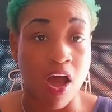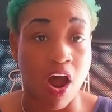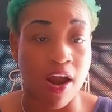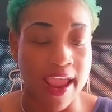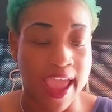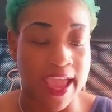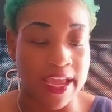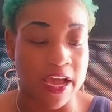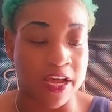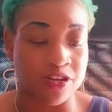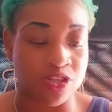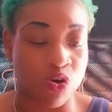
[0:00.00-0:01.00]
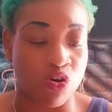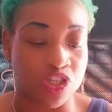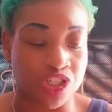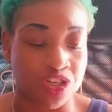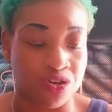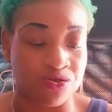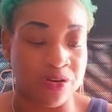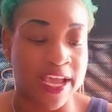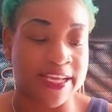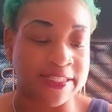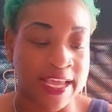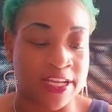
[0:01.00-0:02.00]
R-A underscore Shun,
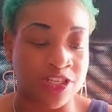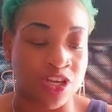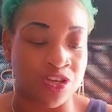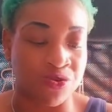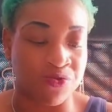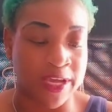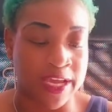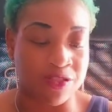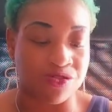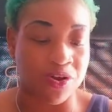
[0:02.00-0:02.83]
S-H-U-N